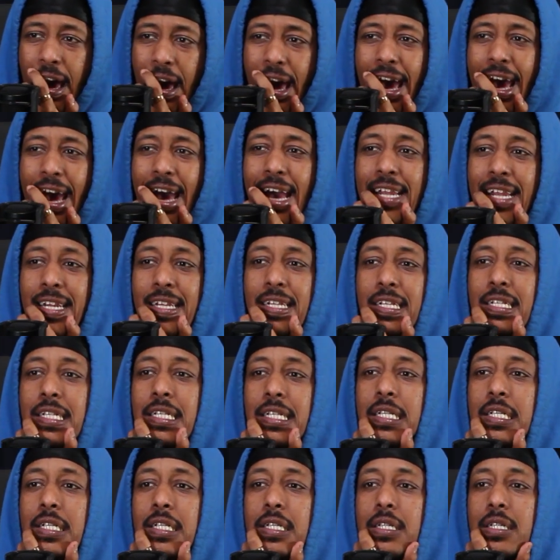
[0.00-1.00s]

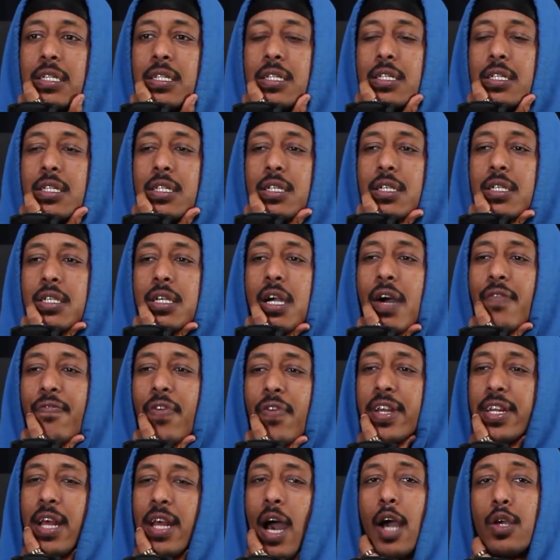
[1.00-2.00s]
And come
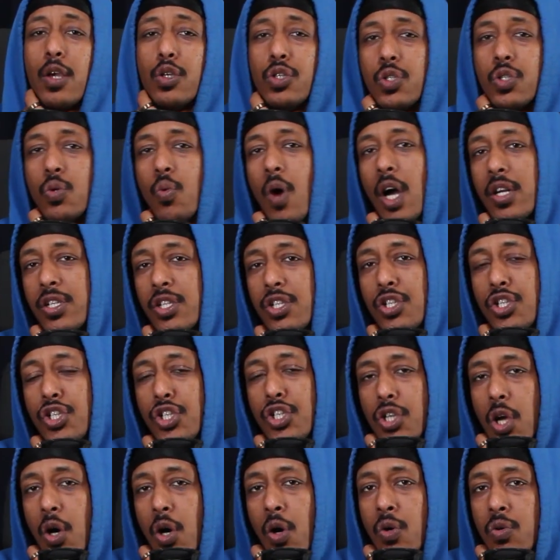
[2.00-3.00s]
find out, I used to watch this
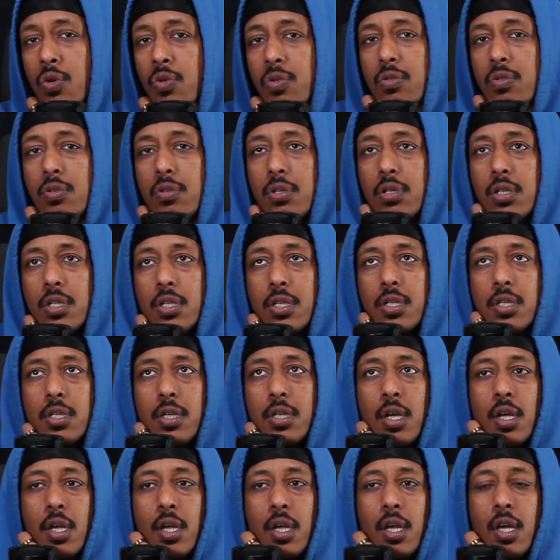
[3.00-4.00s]
show
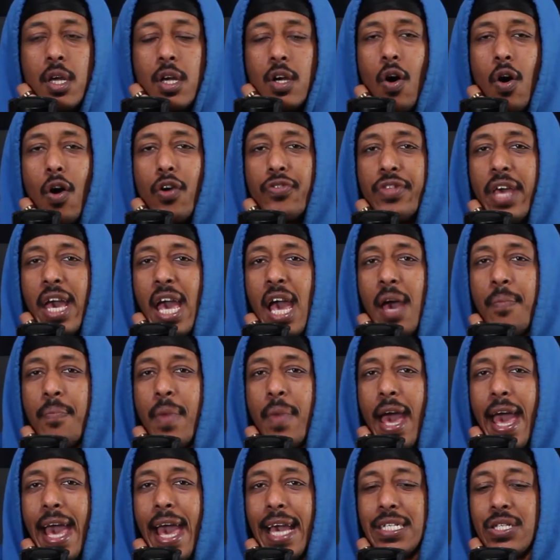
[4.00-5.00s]
called
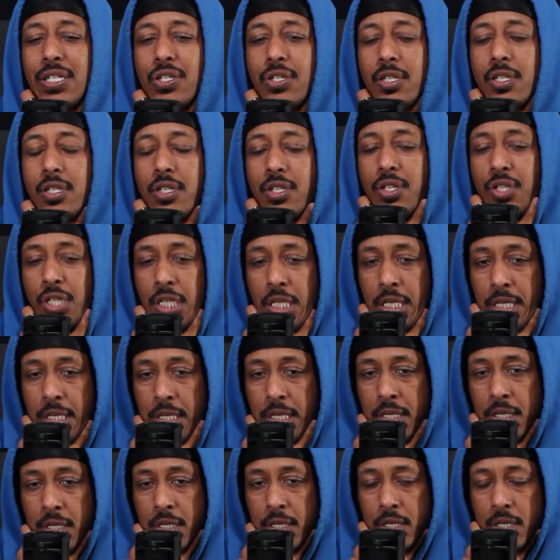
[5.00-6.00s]

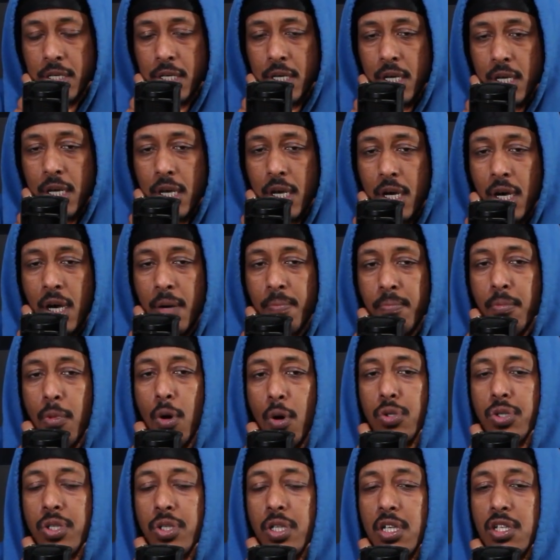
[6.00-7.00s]
MXC,
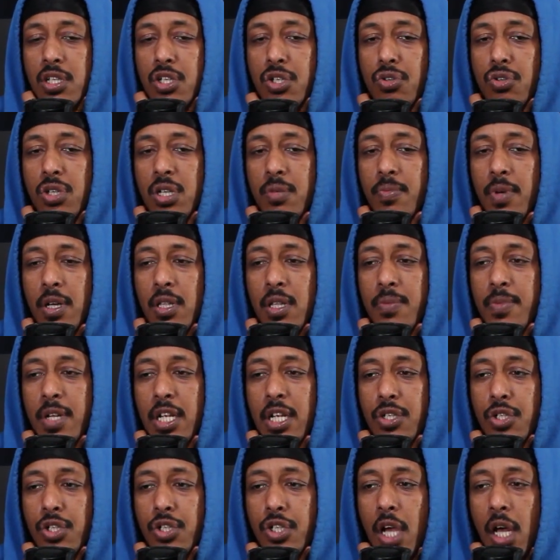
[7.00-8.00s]
Most Extreme
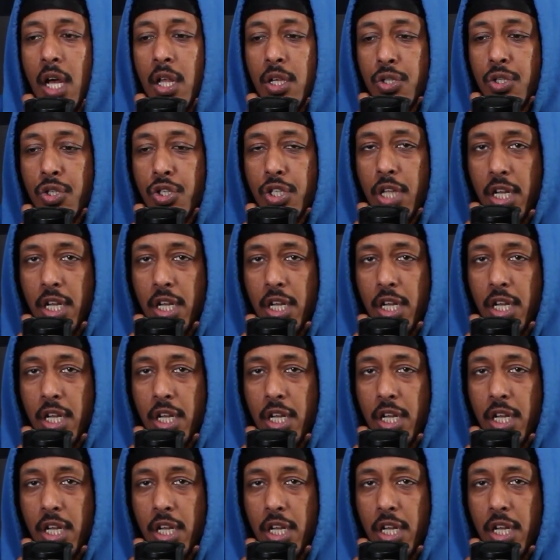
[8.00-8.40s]
Elimination Challenge.